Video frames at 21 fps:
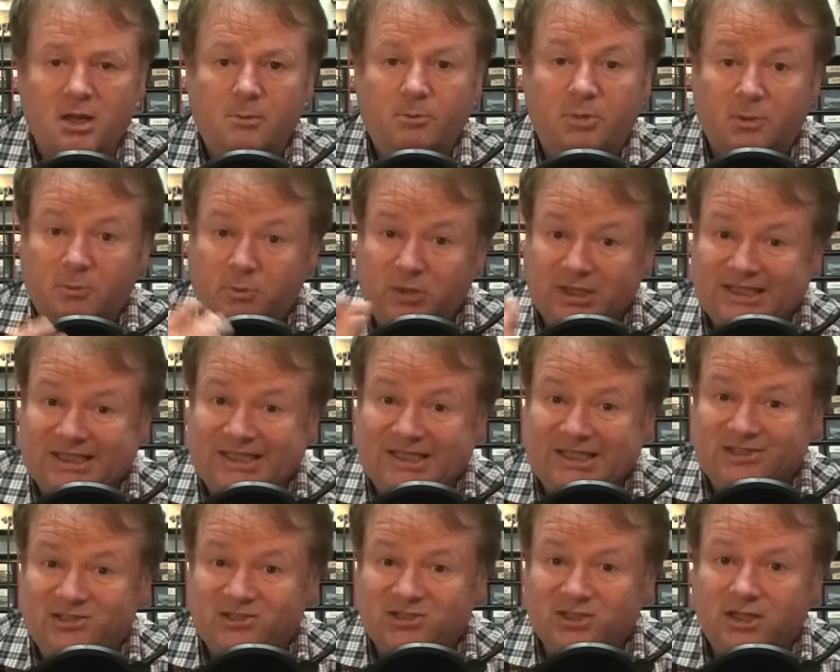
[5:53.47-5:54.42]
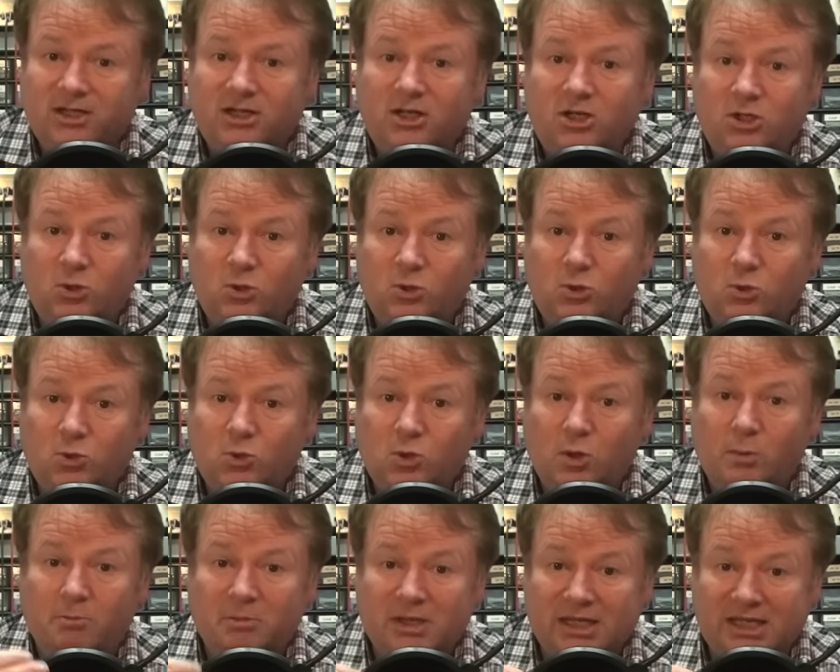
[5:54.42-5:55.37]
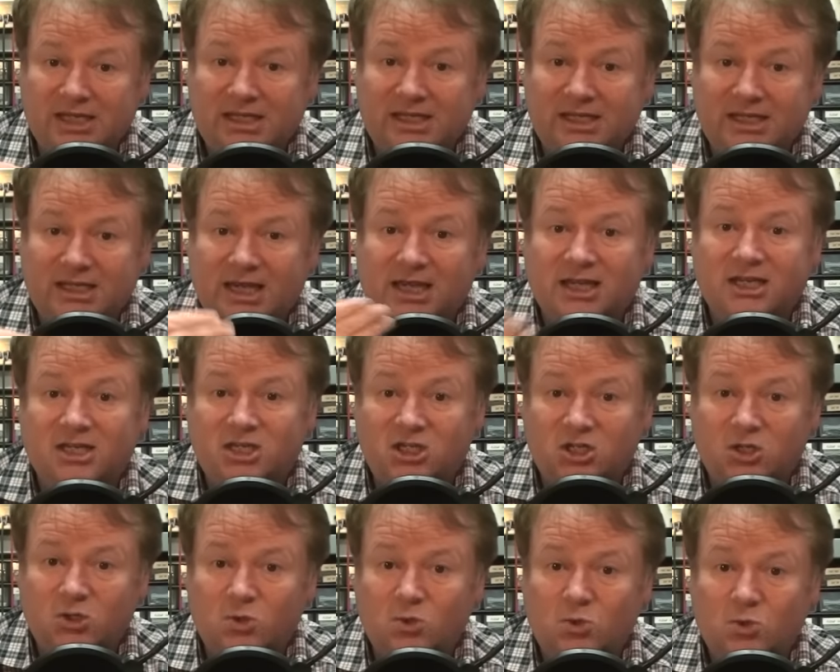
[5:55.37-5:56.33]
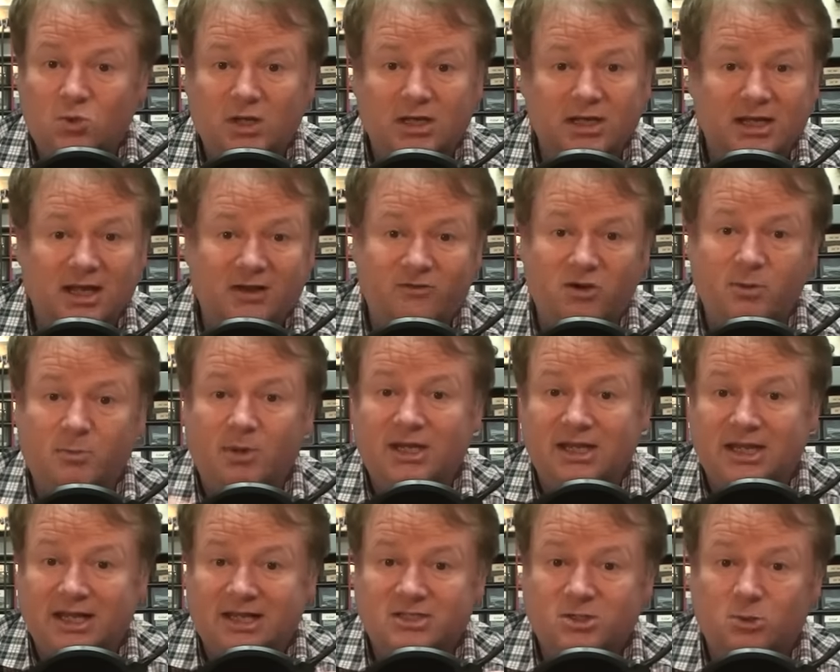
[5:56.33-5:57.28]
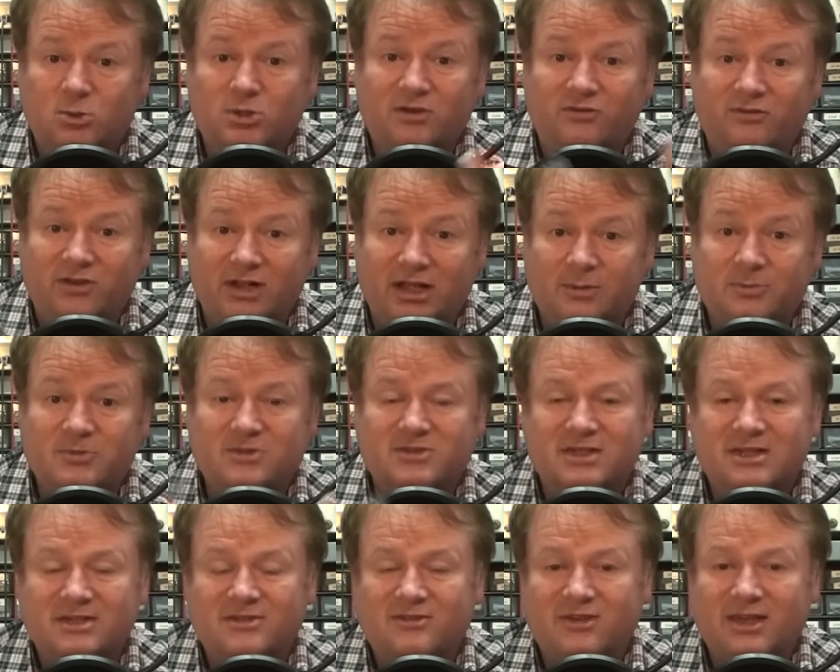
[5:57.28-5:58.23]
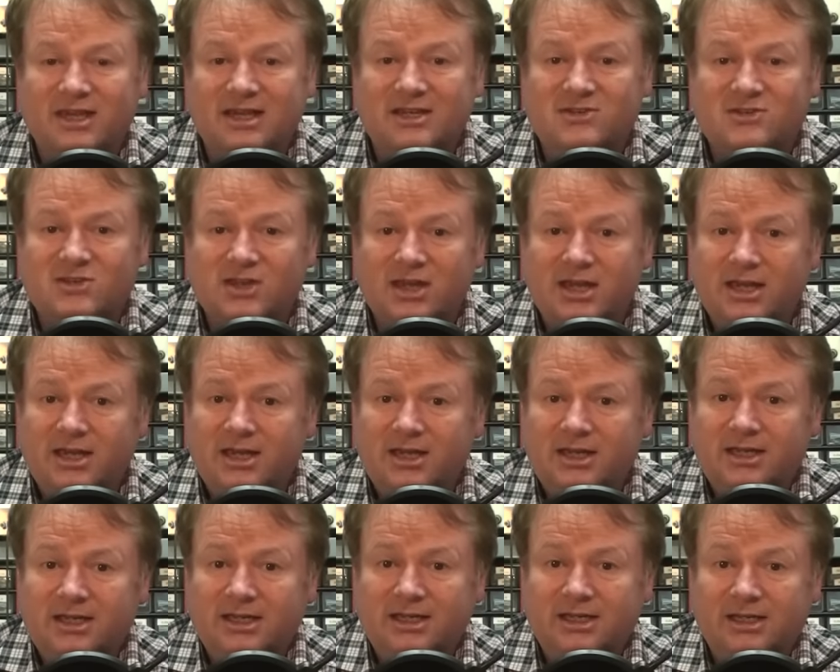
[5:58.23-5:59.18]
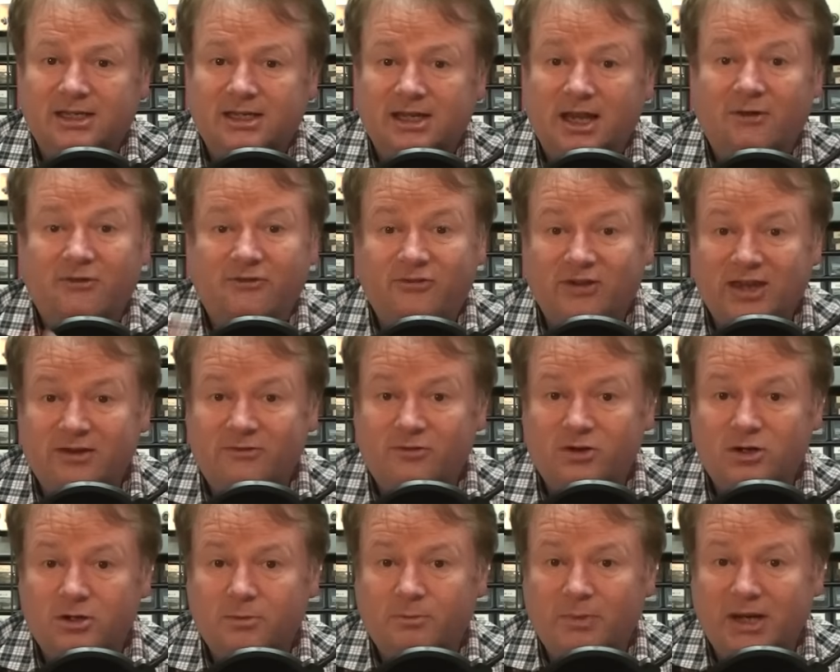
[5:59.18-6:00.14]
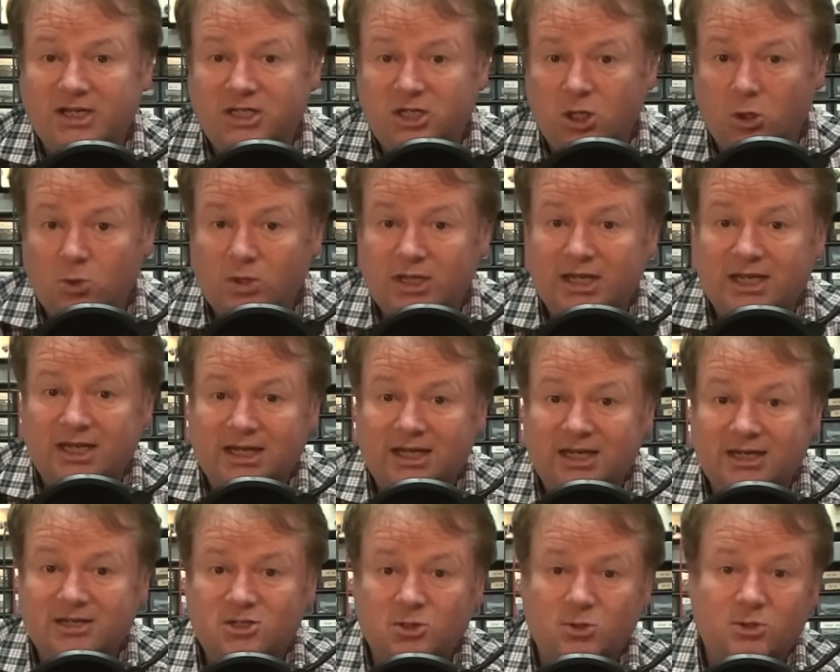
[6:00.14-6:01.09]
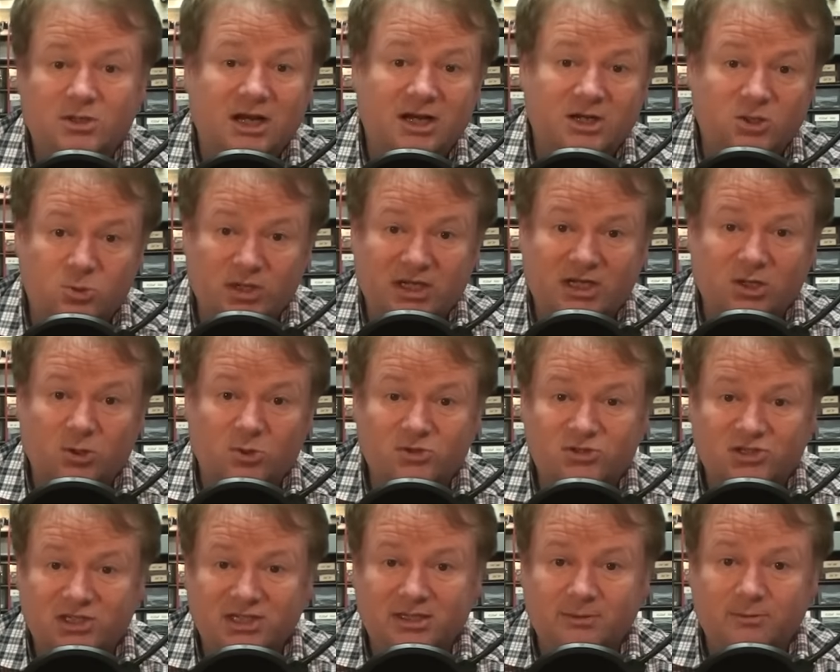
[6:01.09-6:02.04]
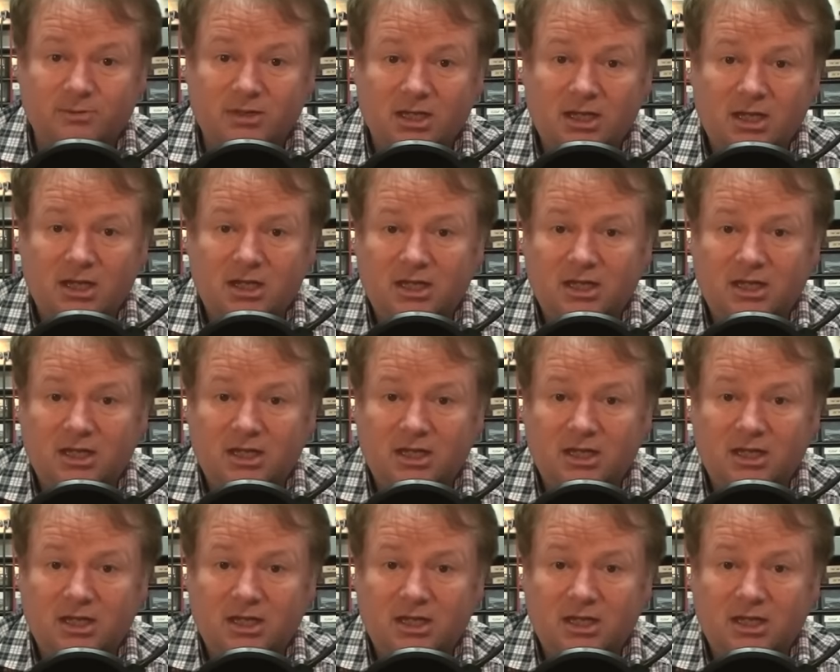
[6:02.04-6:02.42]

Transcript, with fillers: But please do me and you and everybody else who develops these things a favor by donating to the Arduino team.